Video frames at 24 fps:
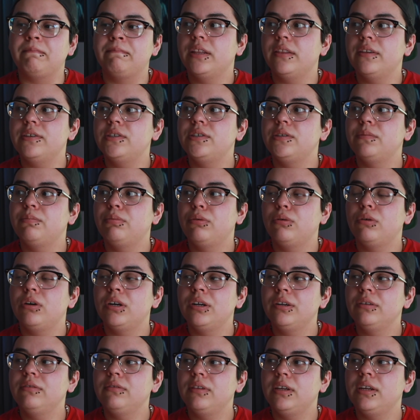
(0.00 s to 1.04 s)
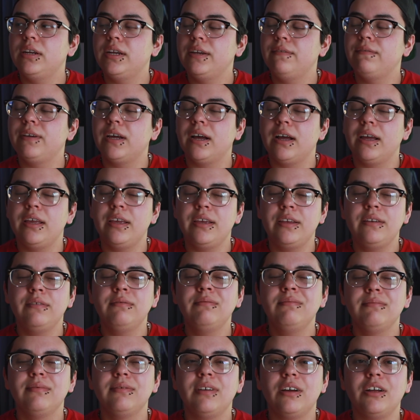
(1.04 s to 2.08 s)
the support that I've gotten
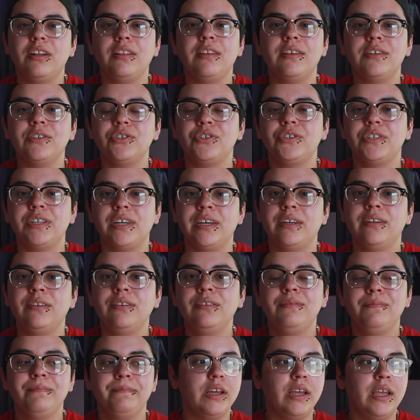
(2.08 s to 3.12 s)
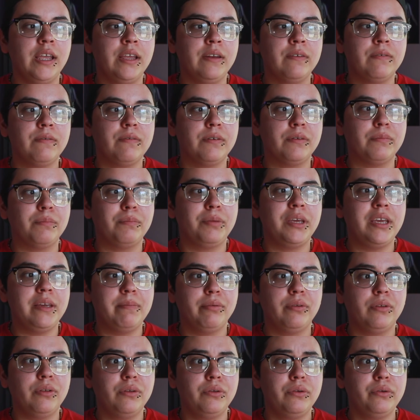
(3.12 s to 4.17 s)
on this channel and from
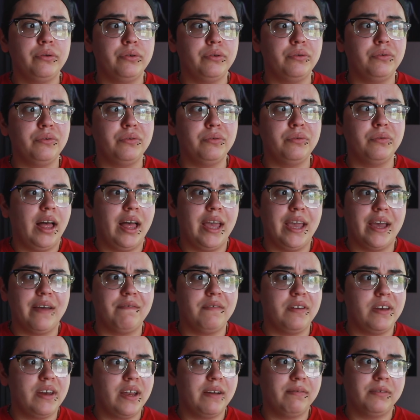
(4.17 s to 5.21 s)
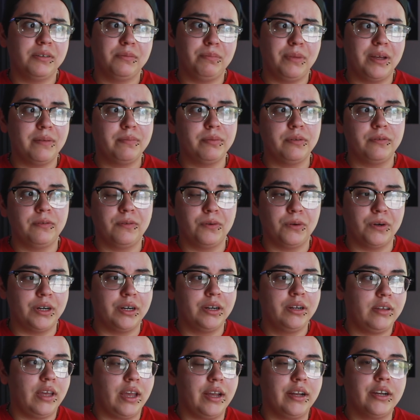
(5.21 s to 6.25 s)
people who I have never met
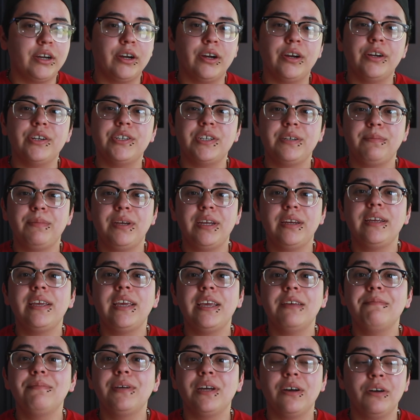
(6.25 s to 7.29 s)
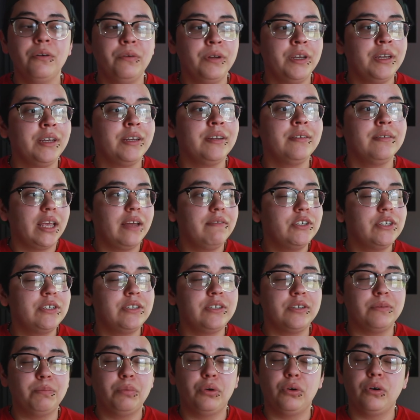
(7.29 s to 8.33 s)
before, encouraging me to keep going, have
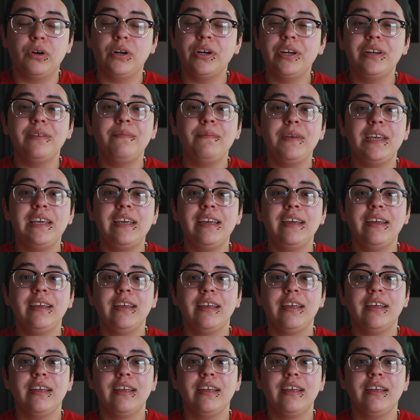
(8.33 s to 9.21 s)
just supported me